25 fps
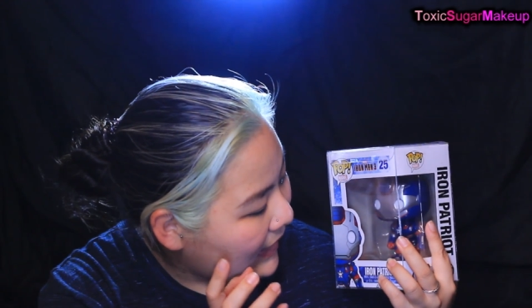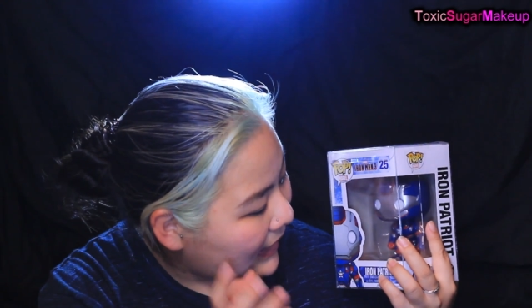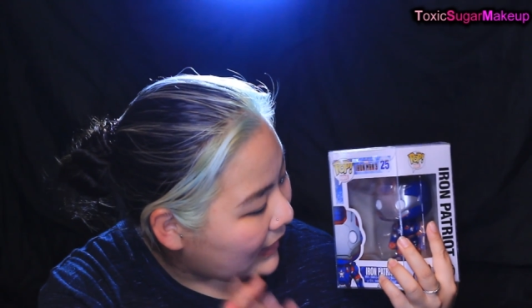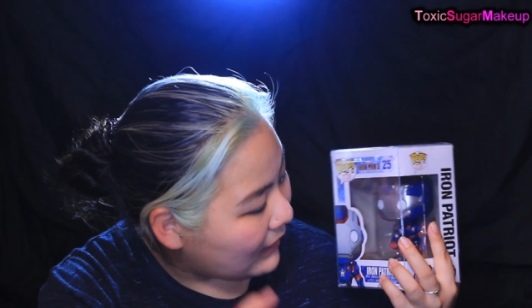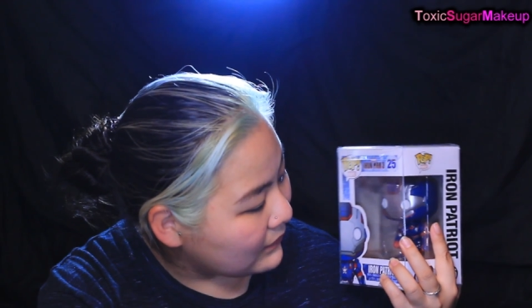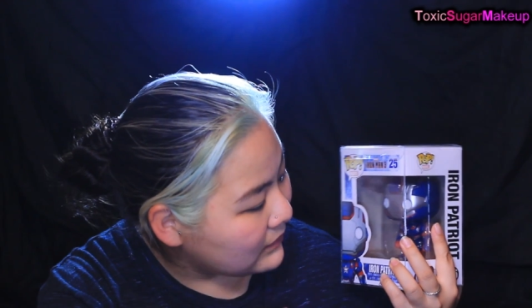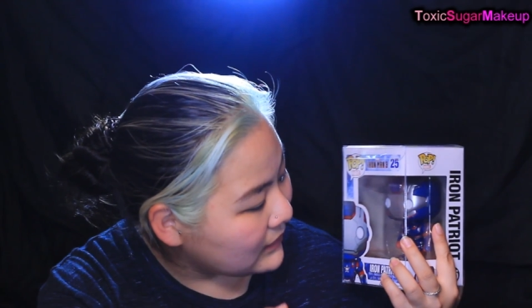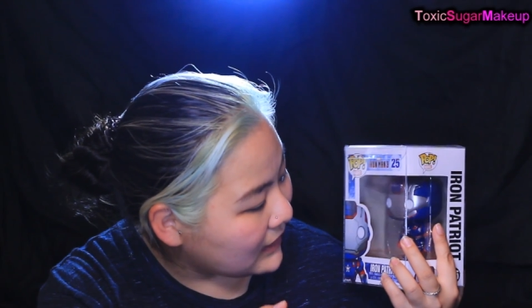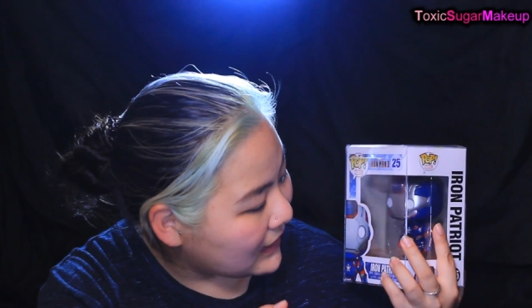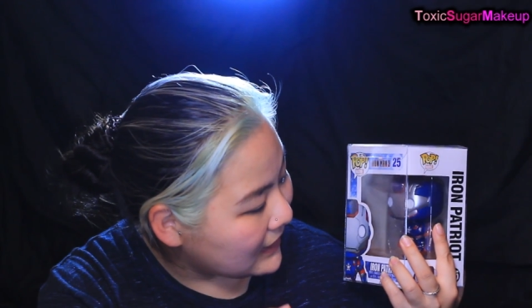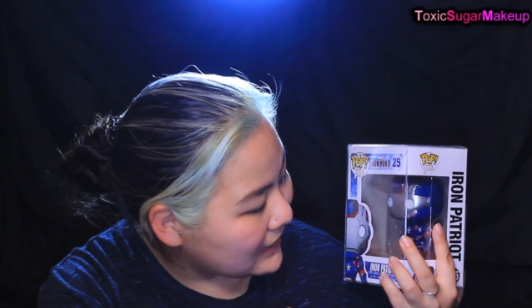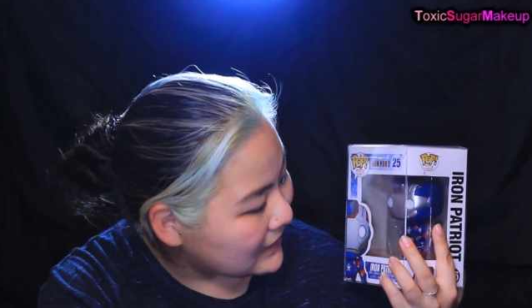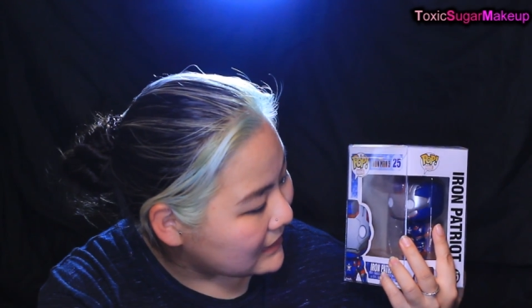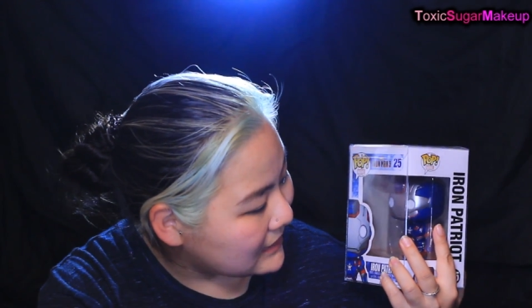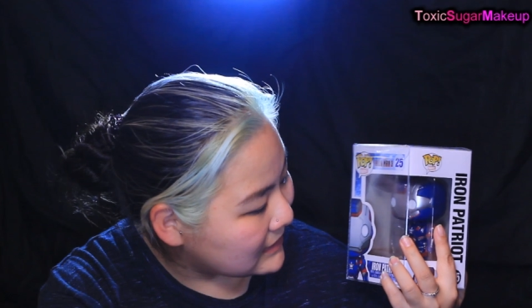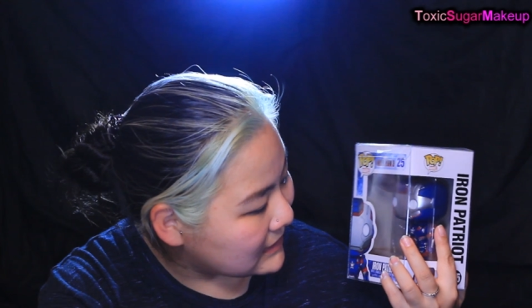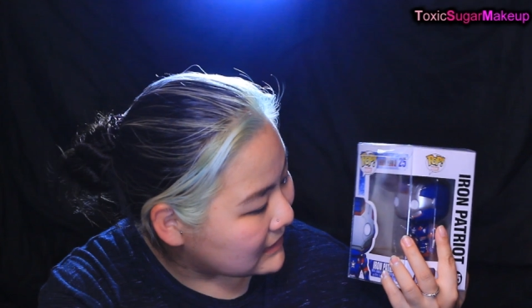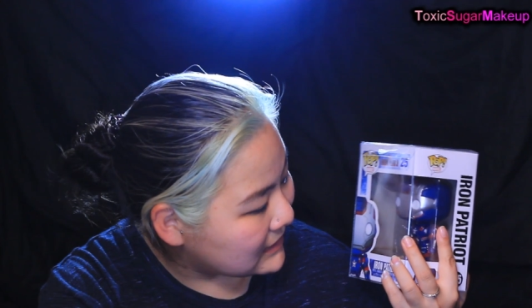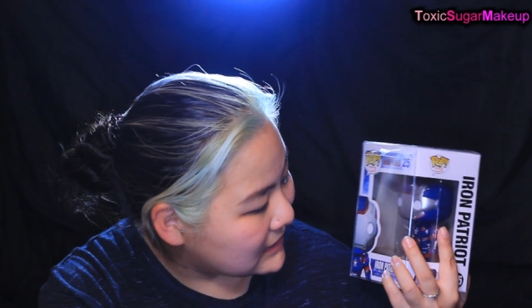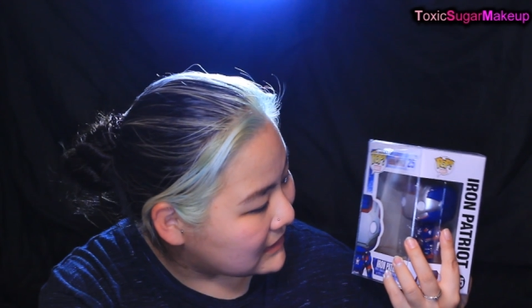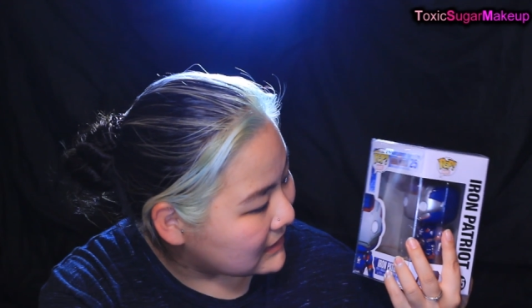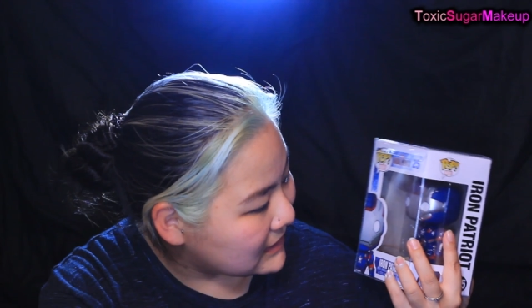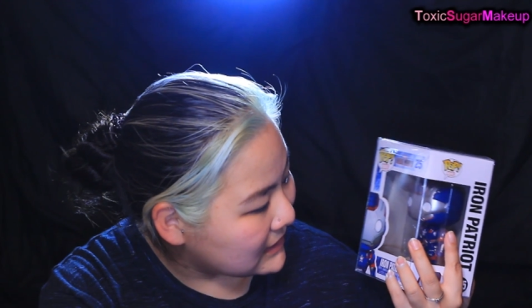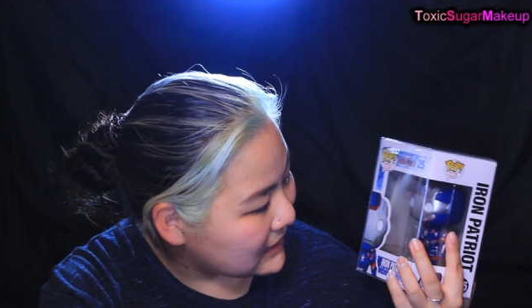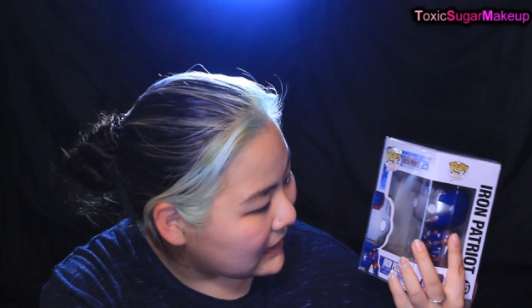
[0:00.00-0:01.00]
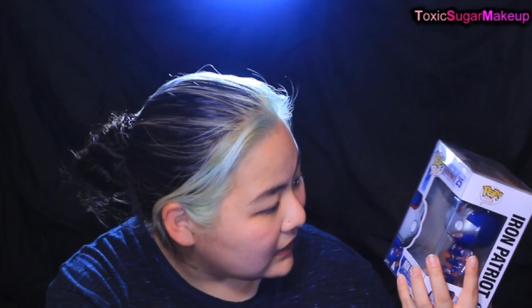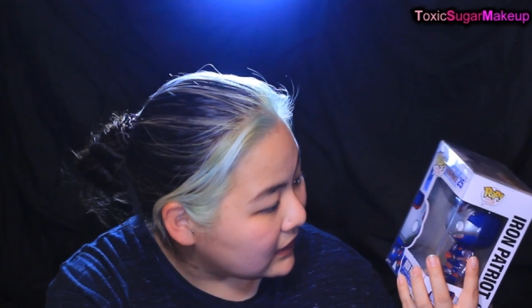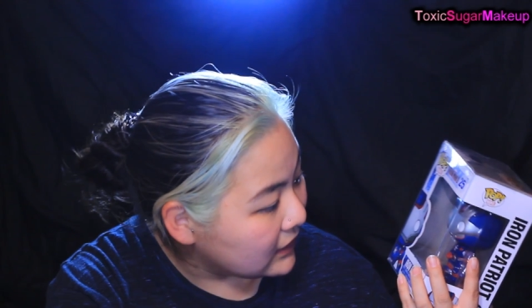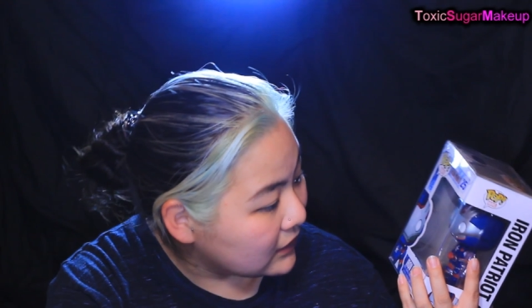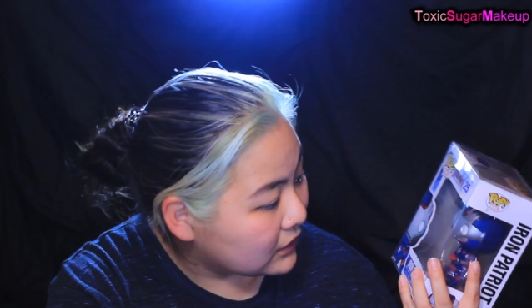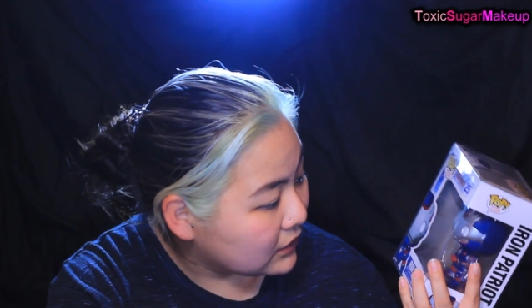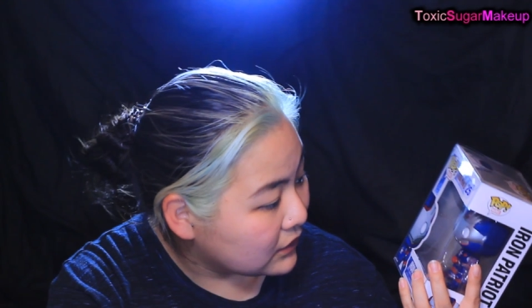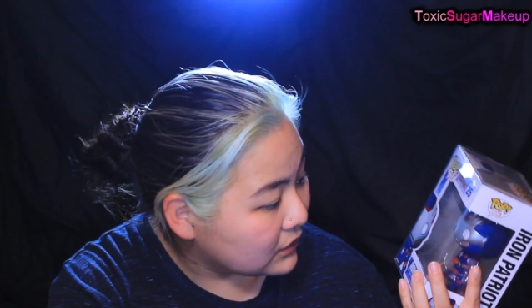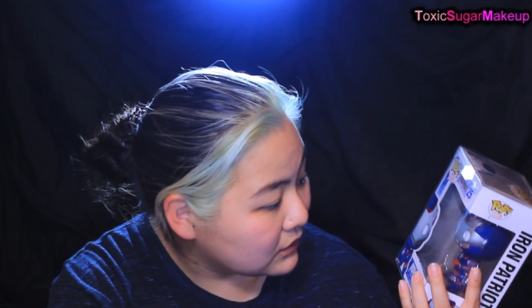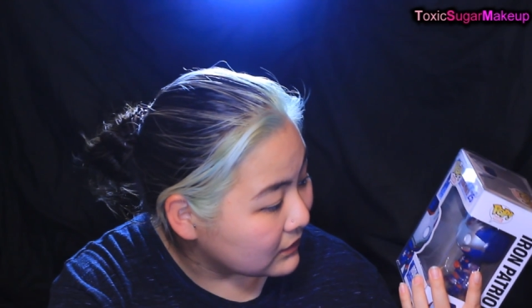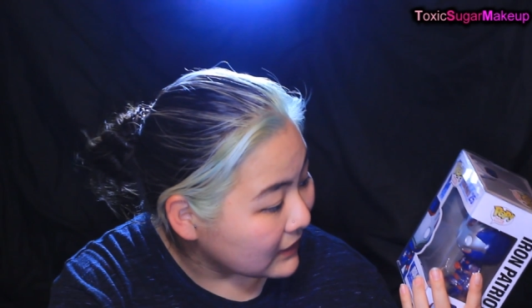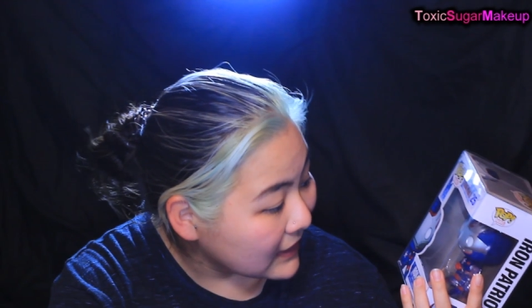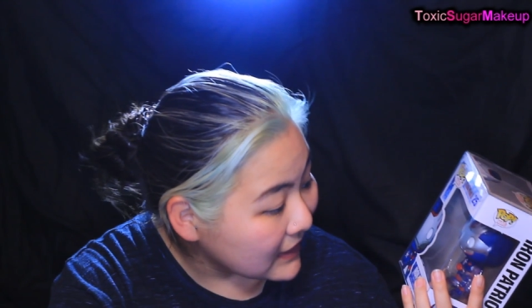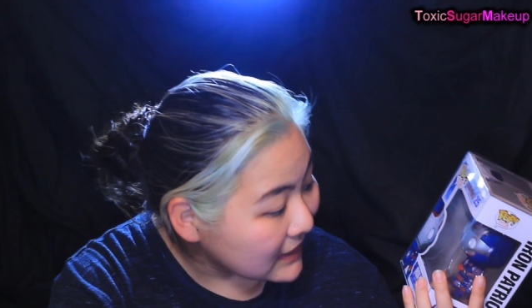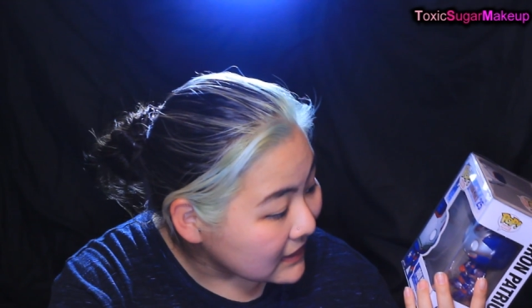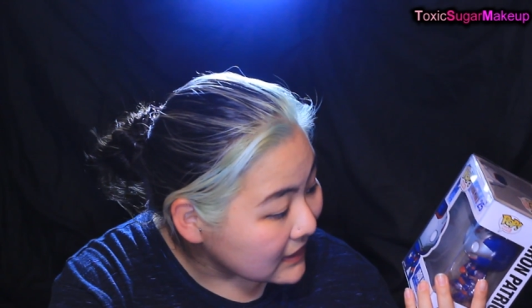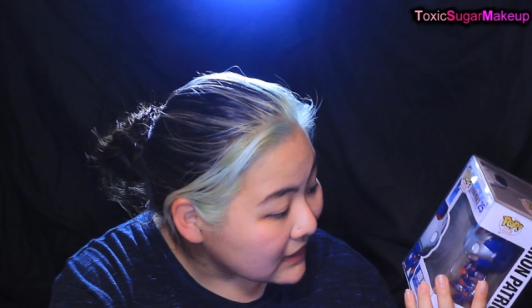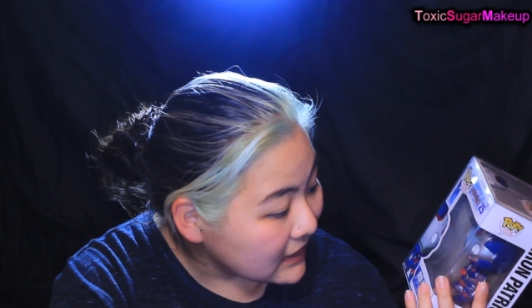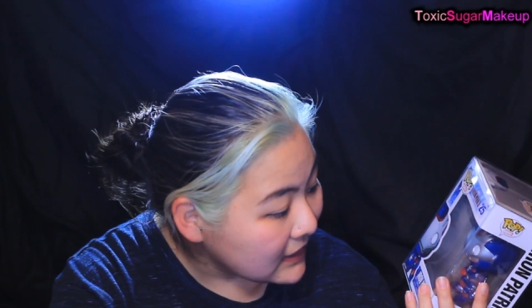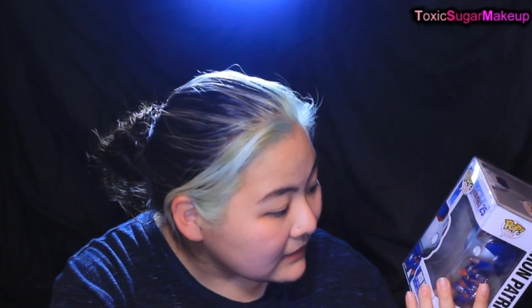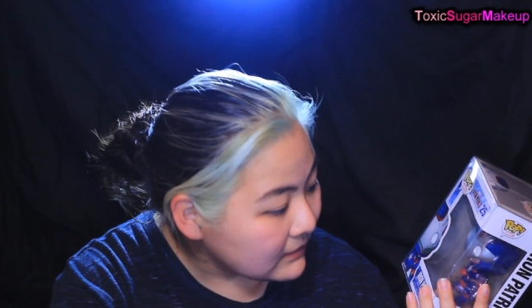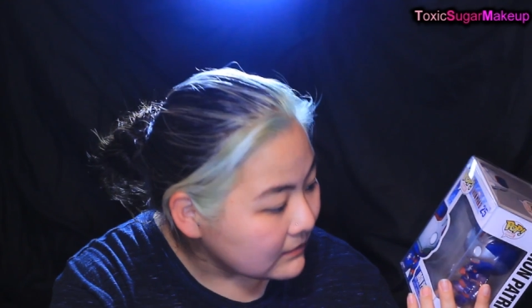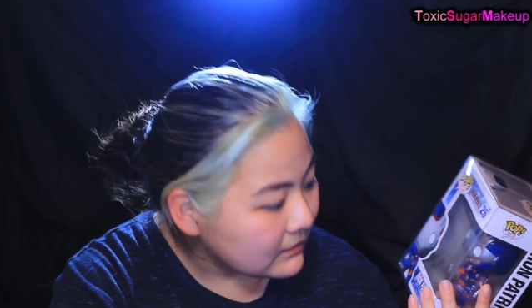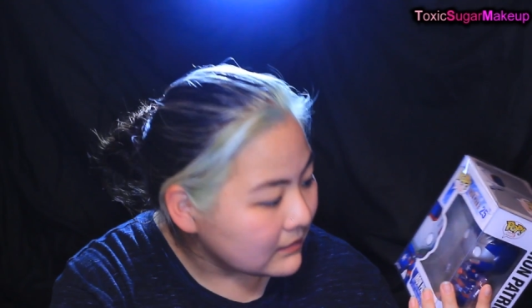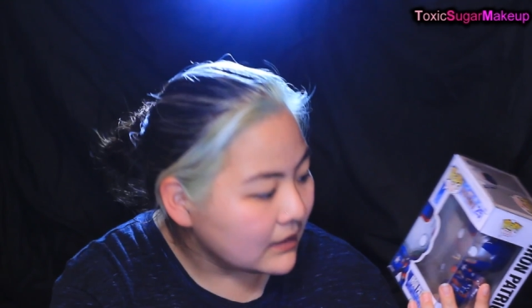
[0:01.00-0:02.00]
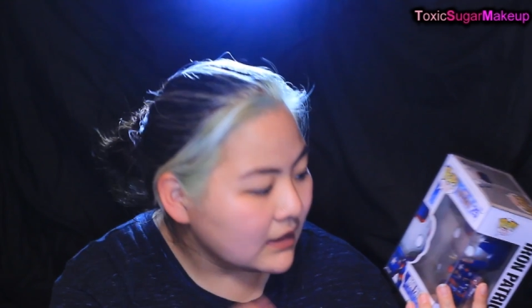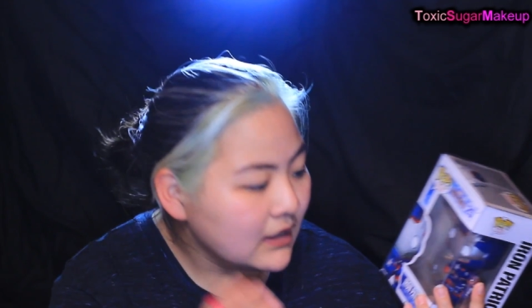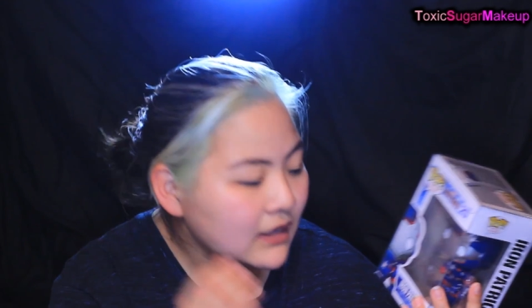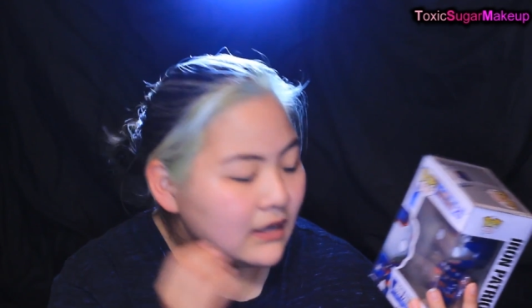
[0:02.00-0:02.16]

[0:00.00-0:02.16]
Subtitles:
outlined incorrectly.